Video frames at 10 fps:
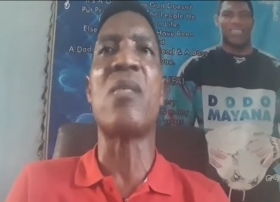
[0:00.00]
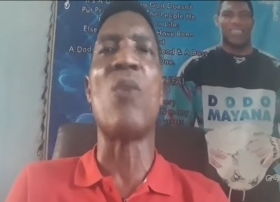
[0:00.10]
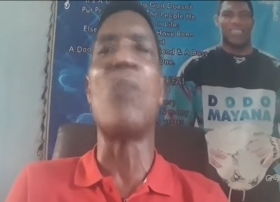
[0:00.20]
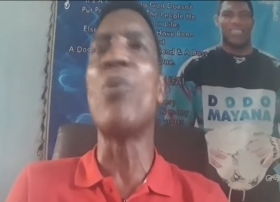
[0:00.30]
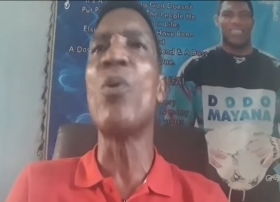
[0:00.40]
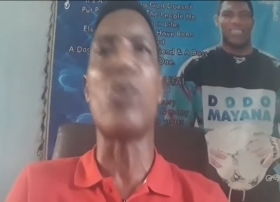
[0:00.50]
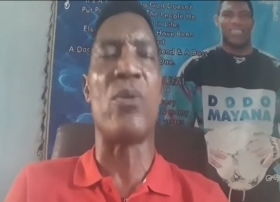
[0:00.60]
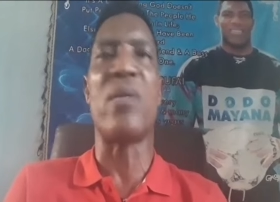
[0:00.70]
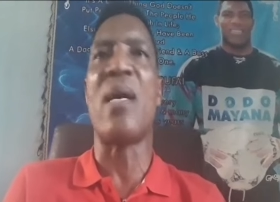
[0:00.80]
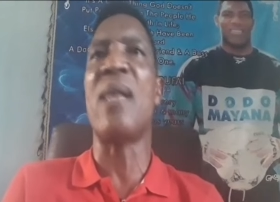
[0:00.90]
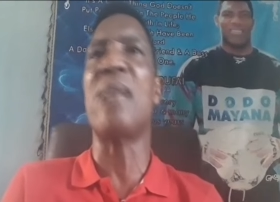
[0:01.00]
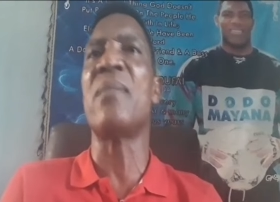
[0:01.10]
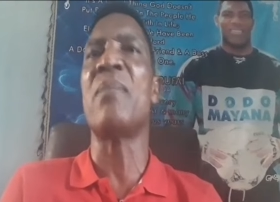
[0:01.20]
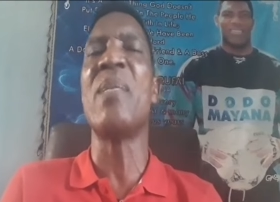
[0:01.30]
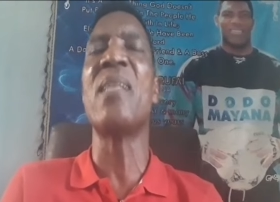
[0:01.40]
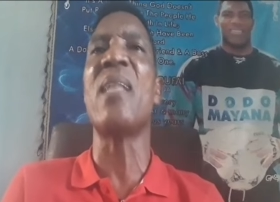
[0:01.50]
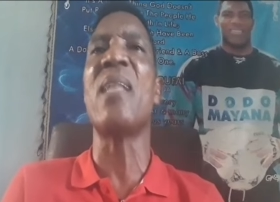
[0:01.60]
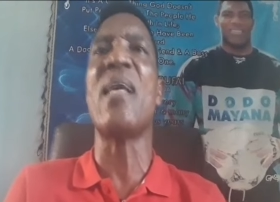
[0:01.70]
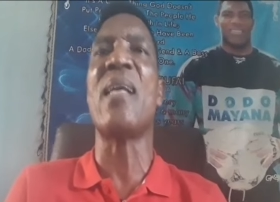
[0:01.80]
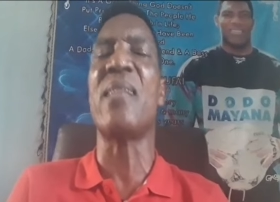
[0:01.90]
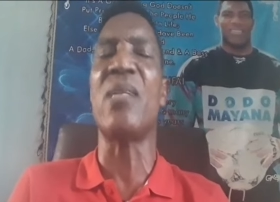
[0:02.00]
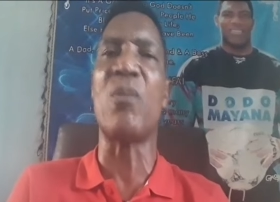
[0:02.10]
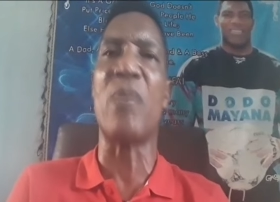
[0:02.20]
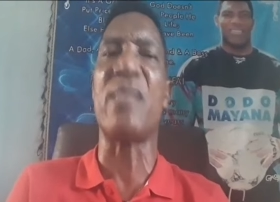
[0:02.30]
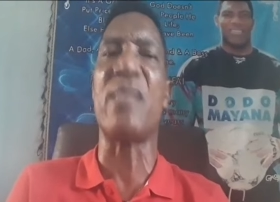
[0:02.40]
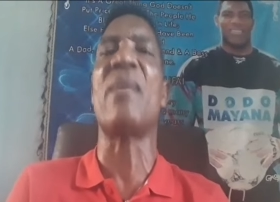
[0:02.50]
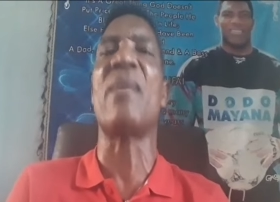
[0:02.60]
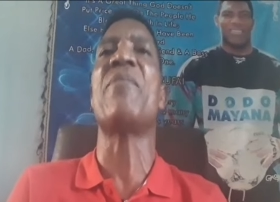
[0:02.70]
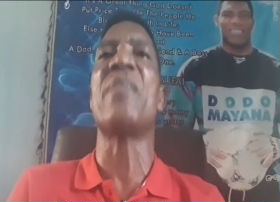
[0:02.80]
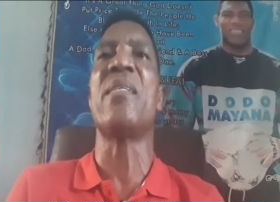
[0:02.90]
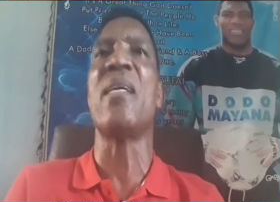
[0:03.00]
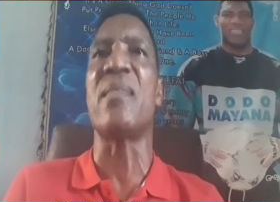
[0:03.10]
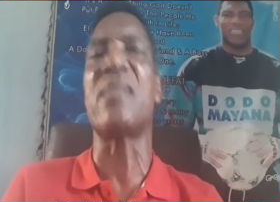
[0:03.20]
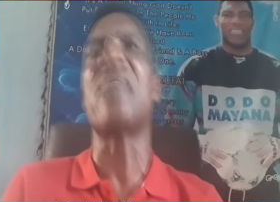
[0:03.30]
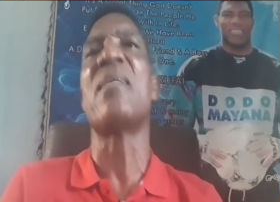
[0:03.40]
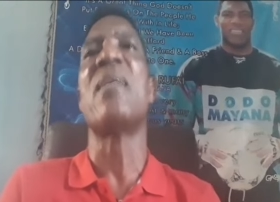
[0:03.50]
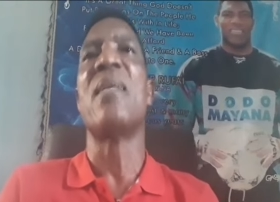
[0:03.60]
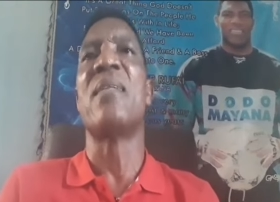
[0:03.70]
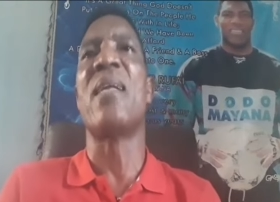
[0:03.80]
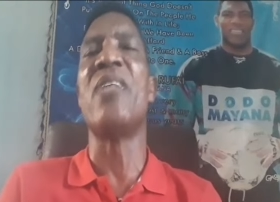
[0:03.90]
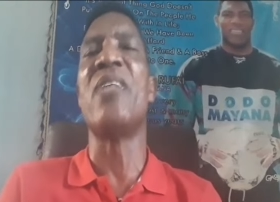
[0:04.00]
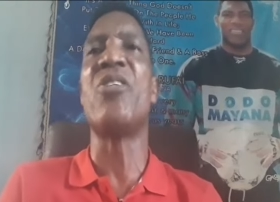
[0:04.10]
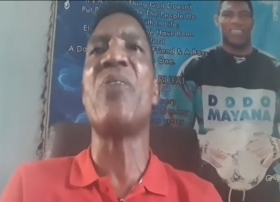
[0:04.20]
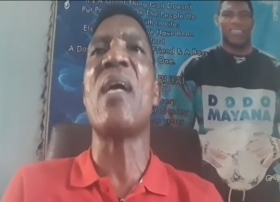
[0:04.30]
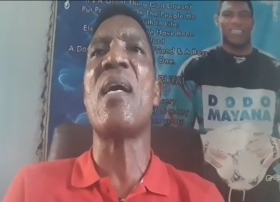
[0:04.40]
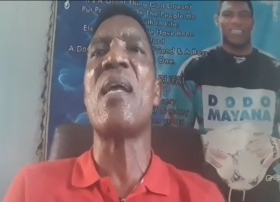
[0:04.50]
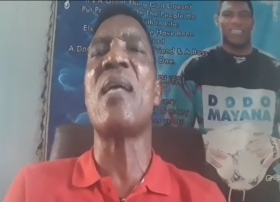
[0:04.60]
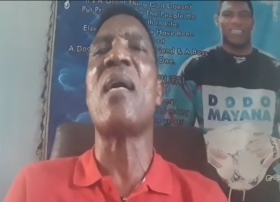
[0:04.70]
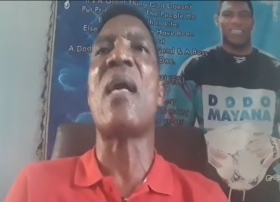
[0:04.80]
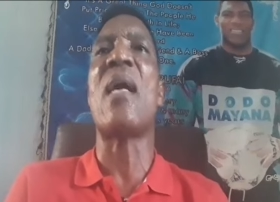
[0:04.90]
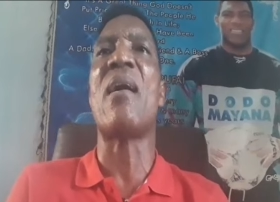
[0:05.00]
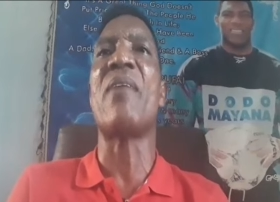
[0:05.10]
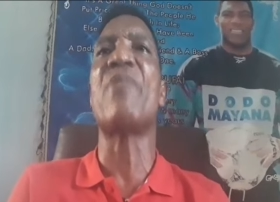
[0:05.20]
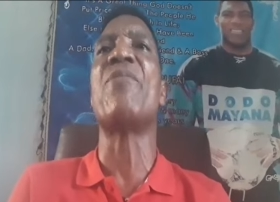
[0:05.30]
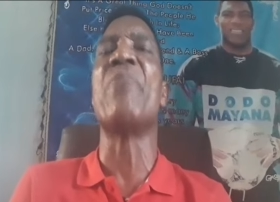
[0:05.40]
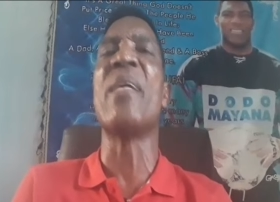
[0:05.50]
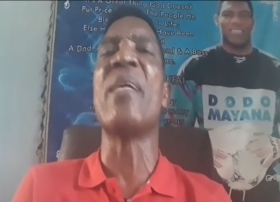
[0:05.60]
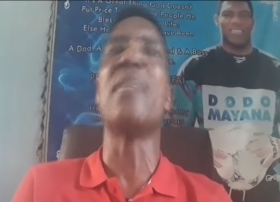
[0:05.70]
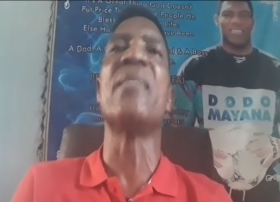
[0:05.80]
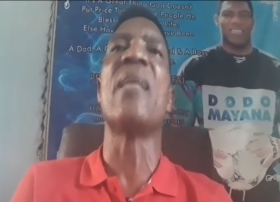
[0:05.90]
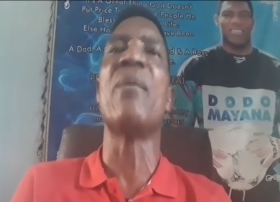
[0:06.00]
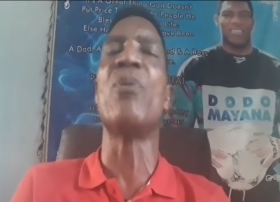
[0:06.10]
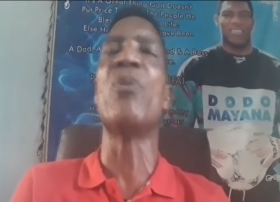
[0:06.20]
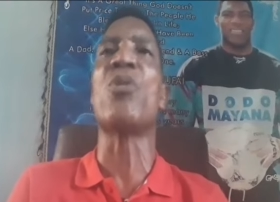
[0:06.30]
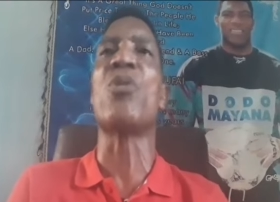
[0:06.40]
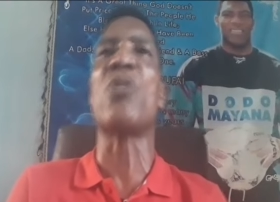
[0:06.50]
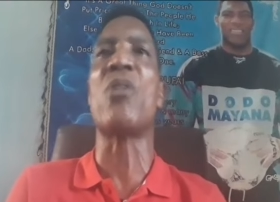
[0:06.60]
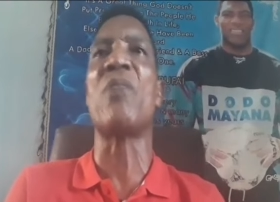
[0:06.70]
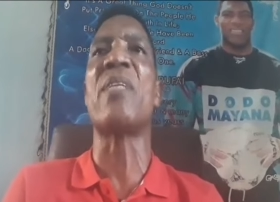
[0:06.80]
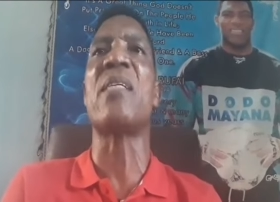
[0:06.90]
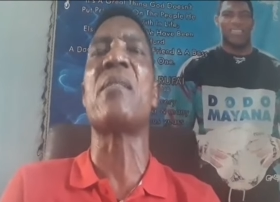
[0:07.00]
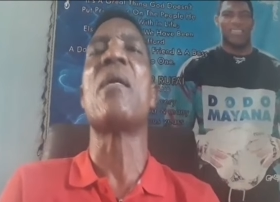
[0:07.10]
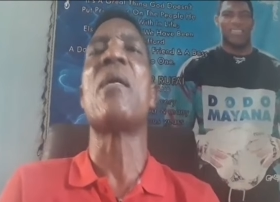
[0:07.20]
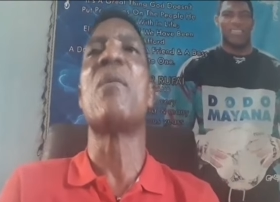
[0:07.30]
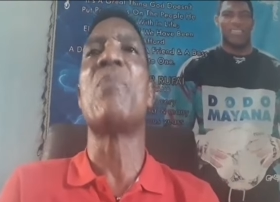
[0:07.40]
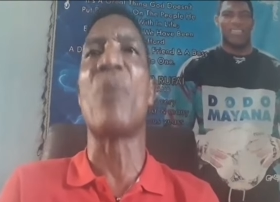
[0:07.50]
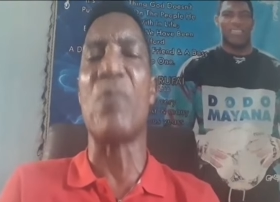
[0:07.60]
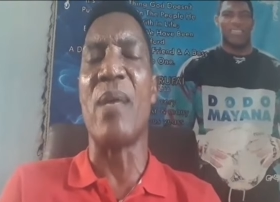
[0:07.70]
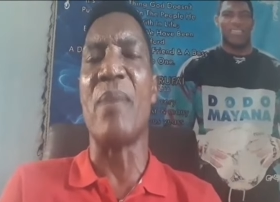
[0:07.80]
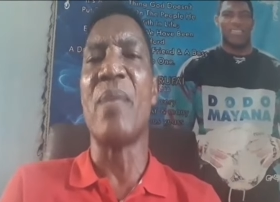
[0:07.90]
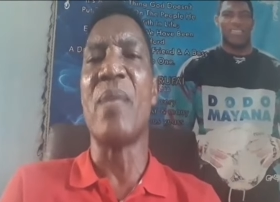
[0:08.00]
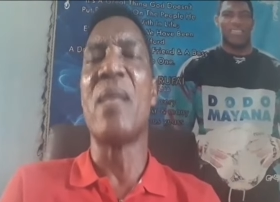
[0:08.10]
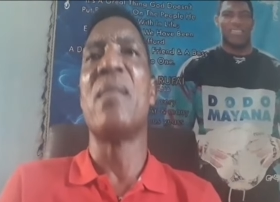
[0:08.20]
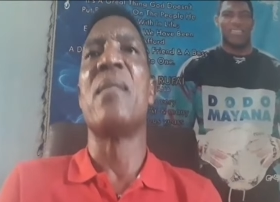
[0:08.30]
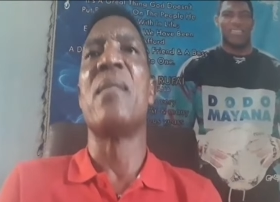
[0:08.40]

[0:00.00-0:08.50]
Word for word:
Speaker 1: his composure. And immediately, I said to myself, yes, Nigeria have been able to solve this problem.